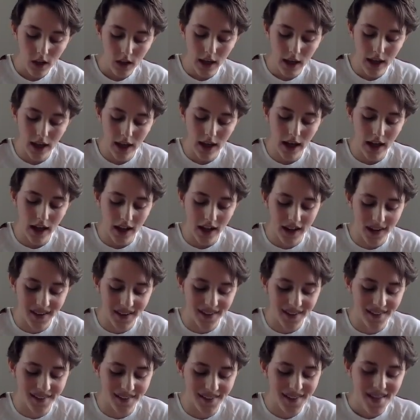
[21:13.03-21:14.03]

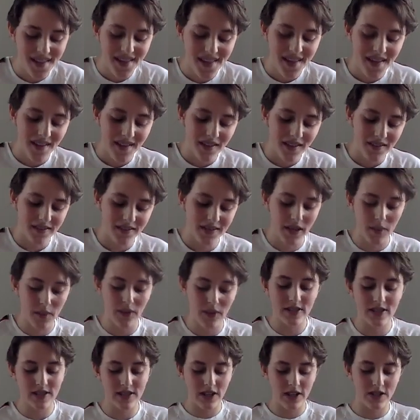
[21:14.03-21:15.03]
Some
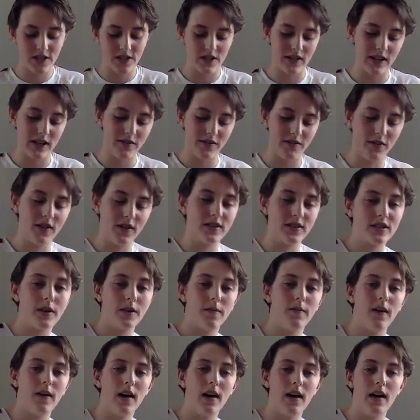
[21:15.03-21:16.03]
at Stage 284,
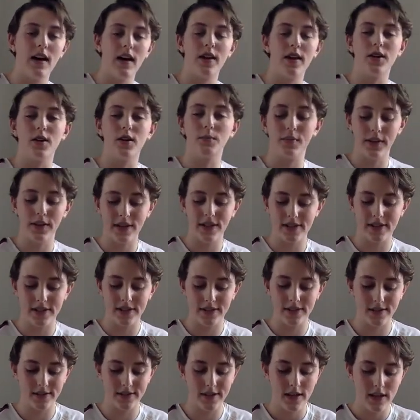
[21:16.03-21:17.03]
some at other
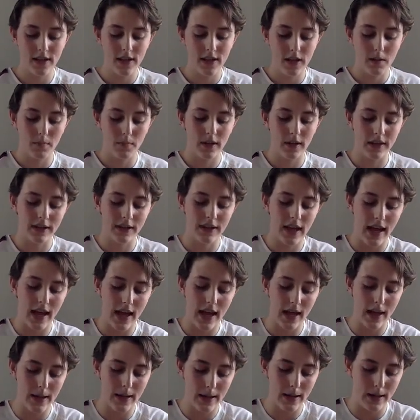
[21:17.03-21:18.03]
places. But
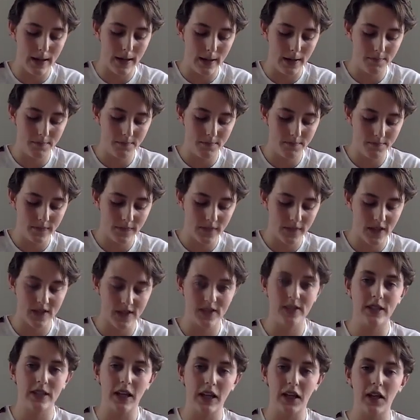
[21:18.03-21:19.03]
then there's
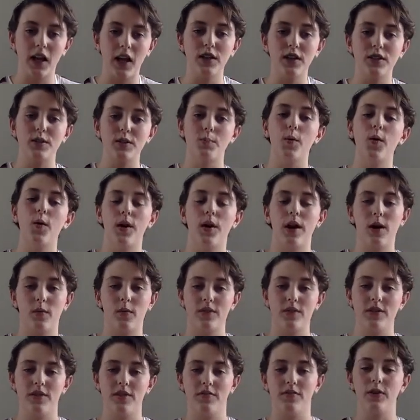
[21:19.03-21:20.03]
this thing called supporting,
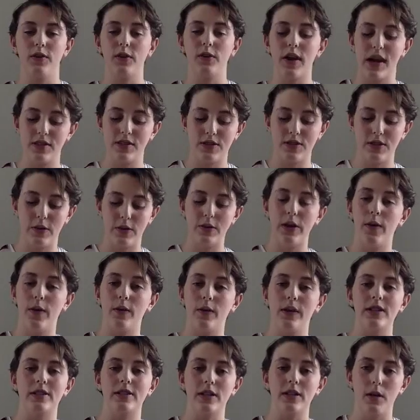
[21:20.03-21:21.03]
which if you guys don't
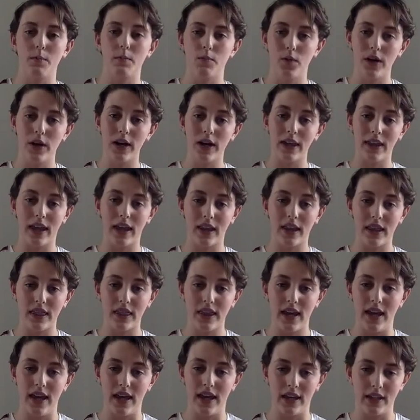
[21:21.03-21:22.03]
know, it's a breathing
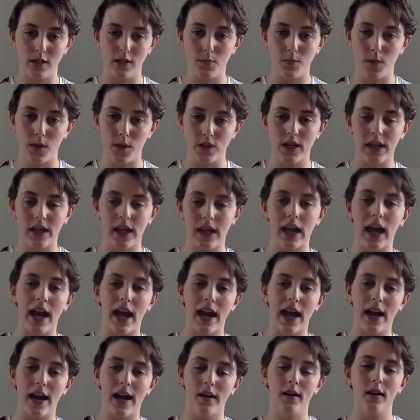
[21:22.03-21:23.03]
thing. It's pushing
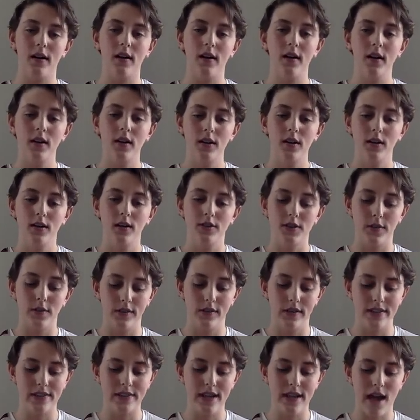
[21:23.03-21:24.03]
air so
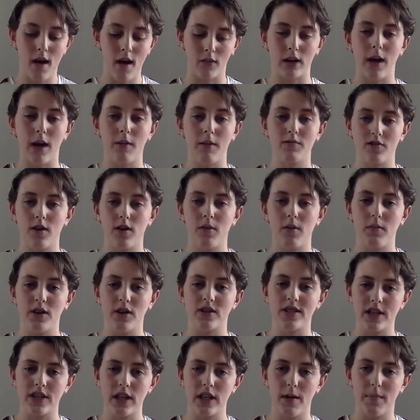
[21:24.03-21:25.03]
the sound comes from your
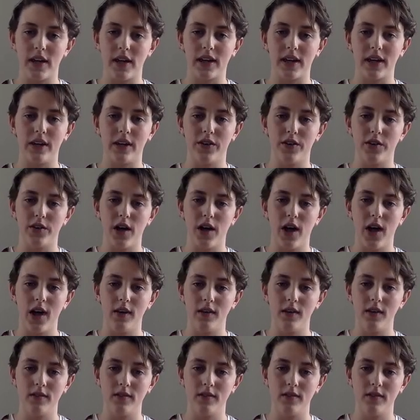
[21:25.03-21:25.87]
stomach and you're not